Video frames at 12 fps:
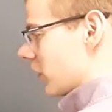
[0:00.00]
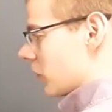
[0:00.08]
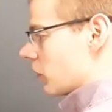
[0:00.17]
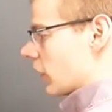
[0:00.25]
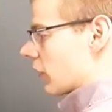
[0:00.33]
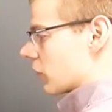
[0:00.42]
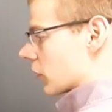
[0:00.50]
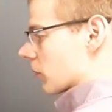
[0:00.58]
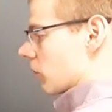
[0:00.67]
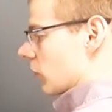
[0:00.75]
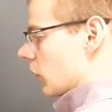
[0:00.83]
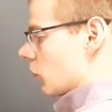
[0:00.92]
whatever,
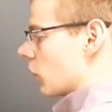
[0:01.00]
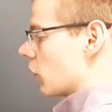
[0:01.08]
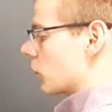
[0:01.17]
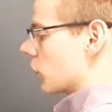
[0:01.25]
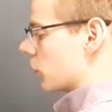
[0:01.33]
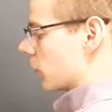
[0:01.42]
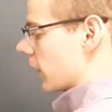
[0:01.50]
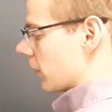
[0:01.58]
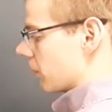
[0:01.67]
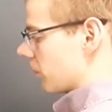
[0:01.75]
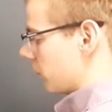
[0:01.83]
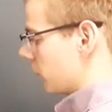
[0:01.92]
1 over 3.
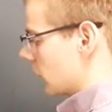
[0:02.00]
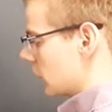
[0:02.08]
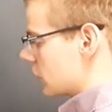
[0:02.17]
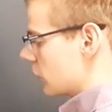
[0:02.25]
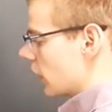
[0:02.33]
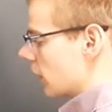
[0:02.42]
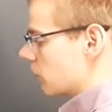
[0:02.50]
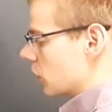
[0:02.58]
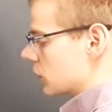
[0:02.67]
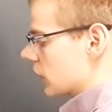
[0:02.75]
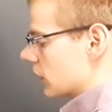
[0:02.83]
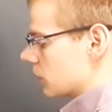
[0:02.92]
Divide both
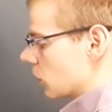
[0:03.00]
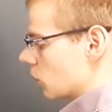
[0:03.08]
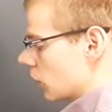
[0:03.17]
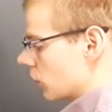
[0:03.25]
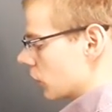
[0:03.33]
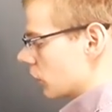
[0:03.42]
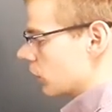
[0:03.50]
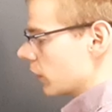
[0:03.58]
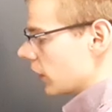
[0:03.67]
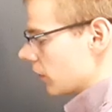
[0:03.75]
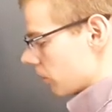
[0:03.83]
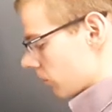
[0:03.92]
sides by 1 over
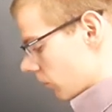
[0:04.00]
3.